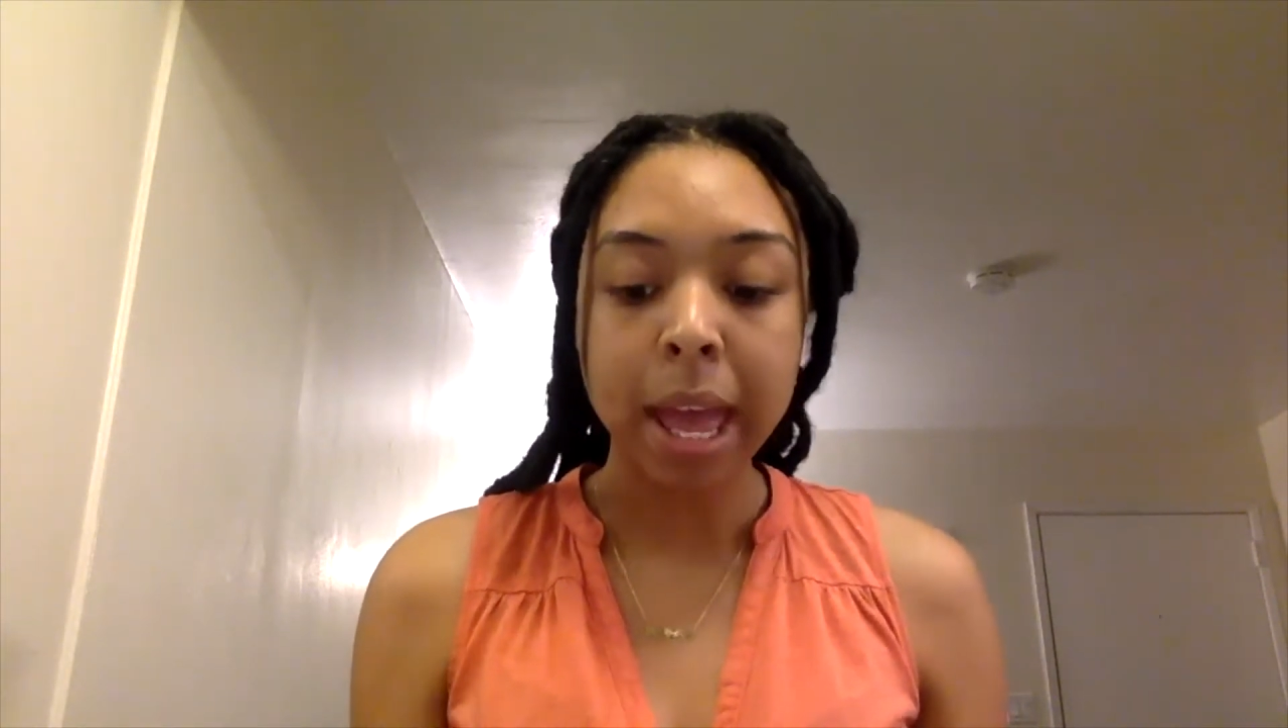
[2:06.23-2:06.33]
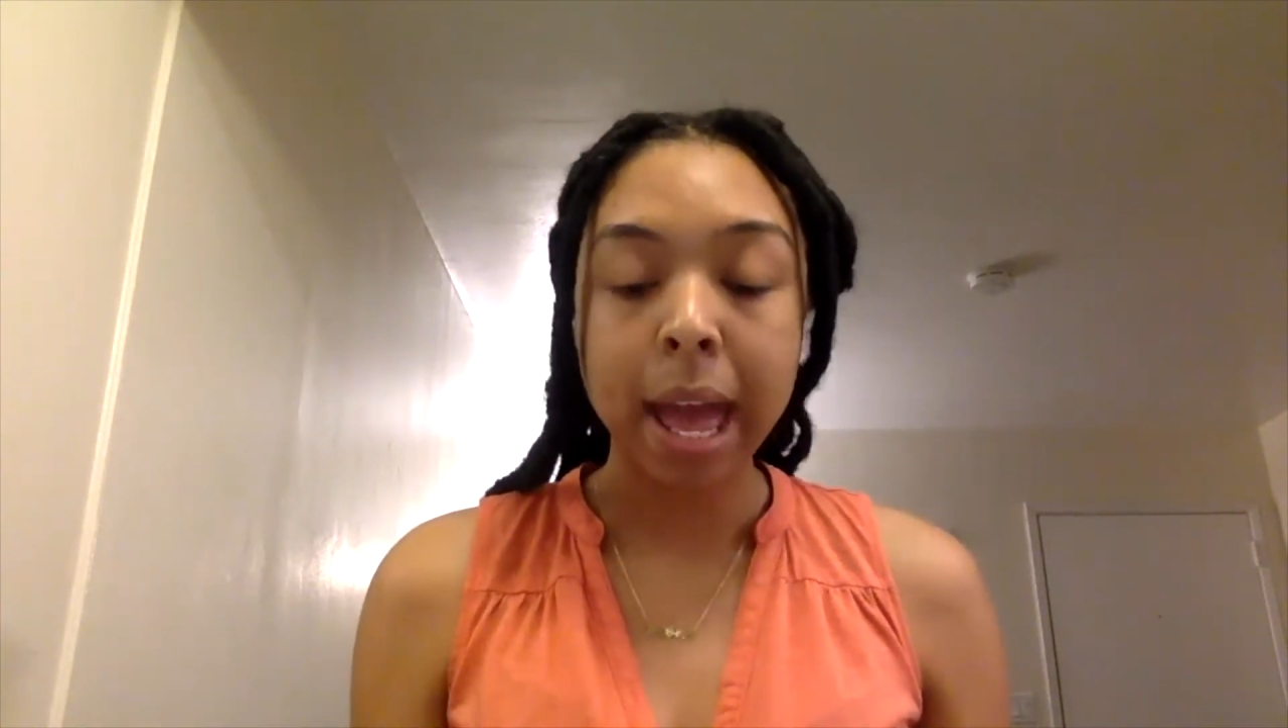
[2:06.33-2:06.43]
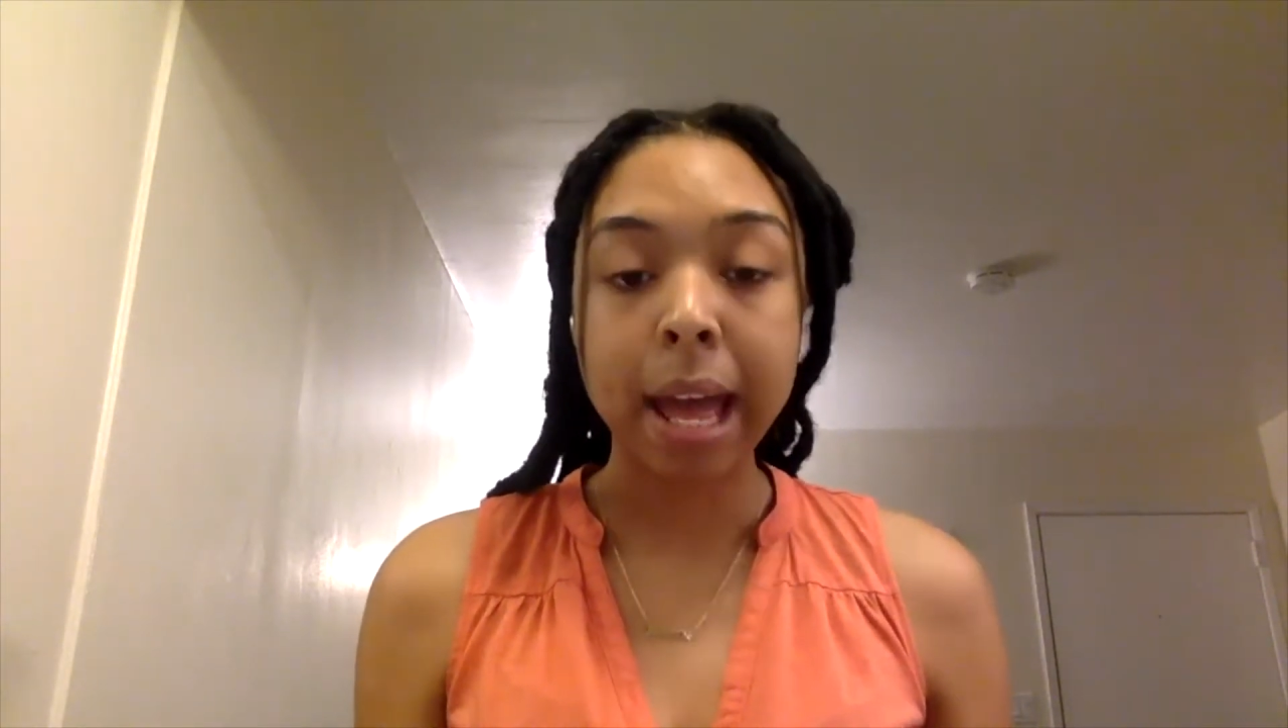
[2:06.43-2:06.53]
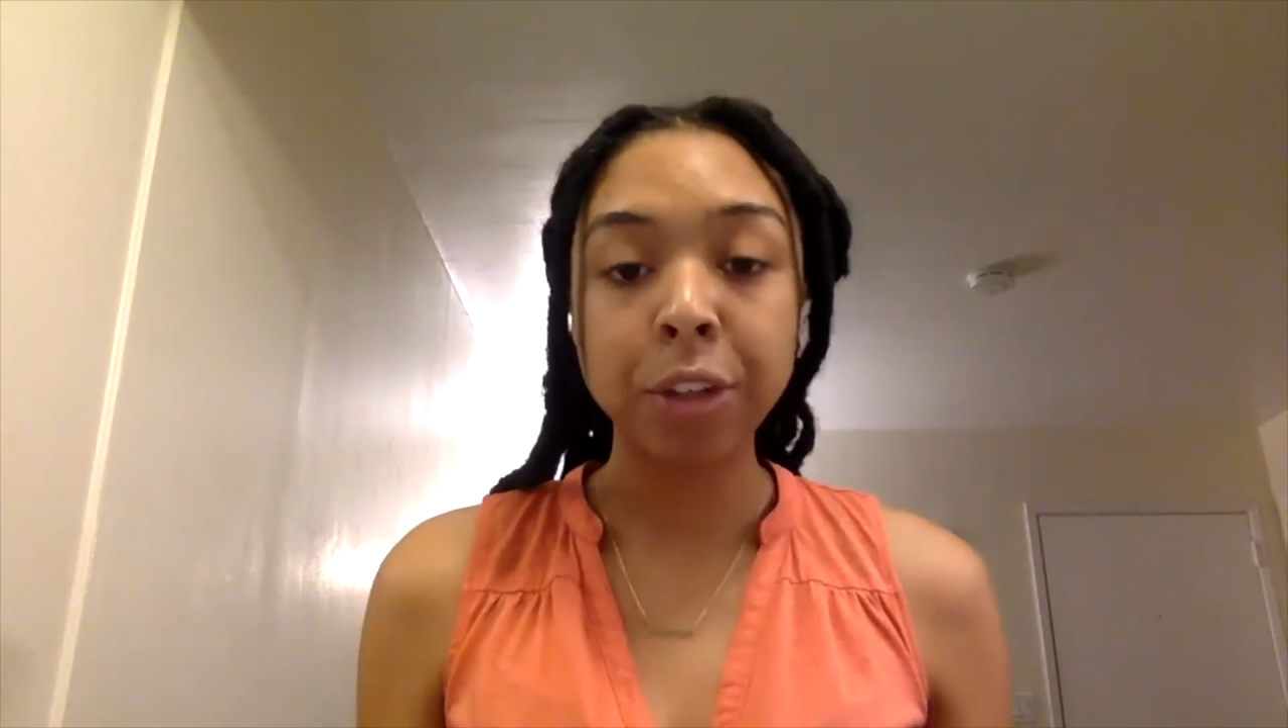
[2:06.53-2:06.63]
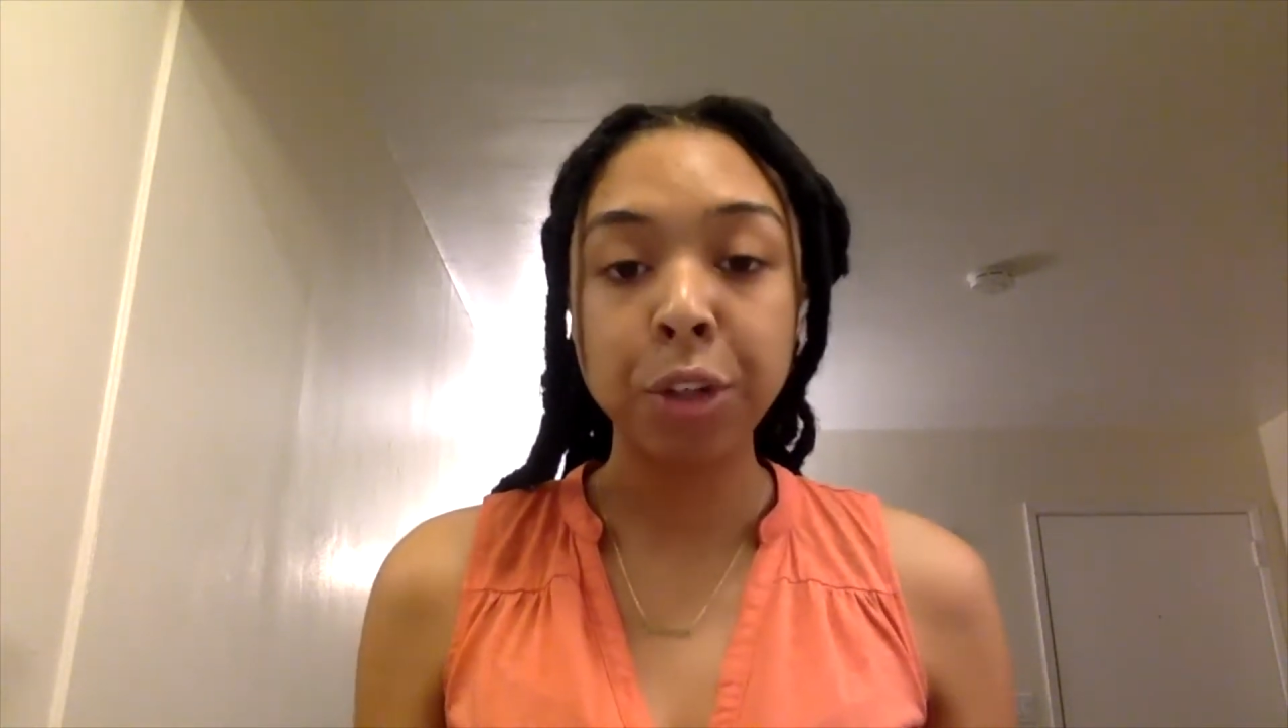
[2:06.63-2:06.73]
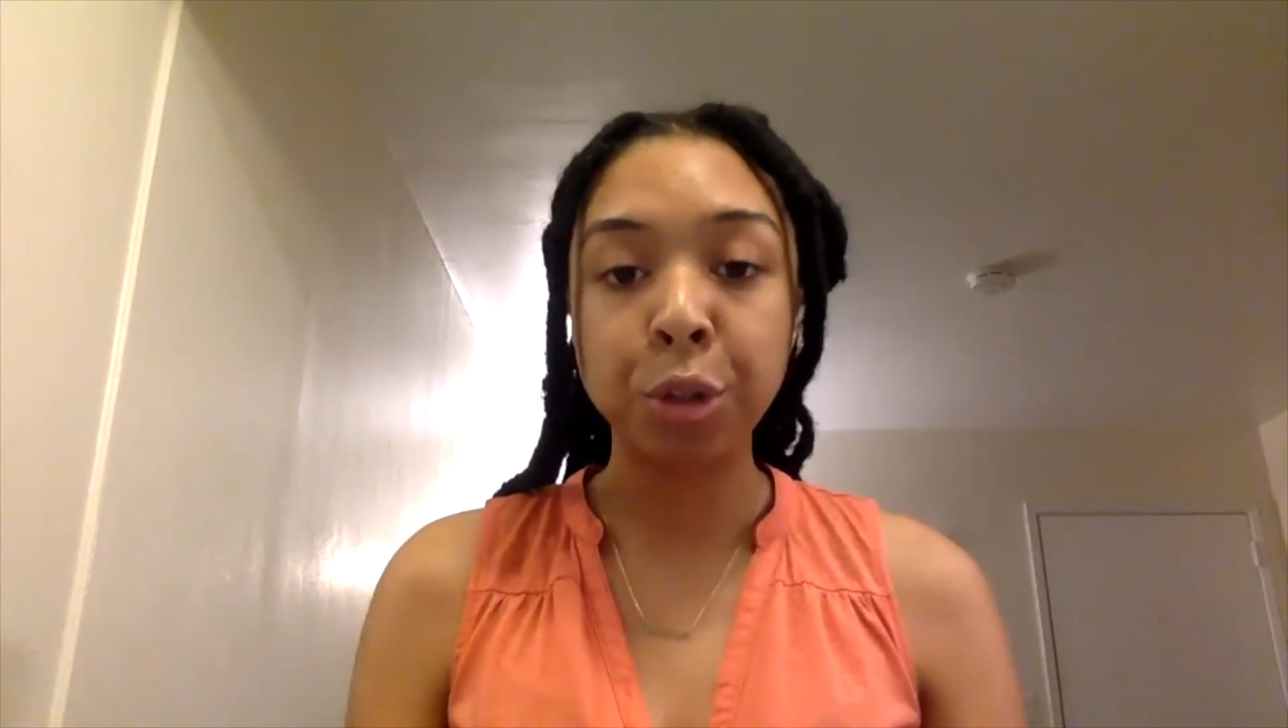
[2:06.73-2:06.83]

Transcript: as you're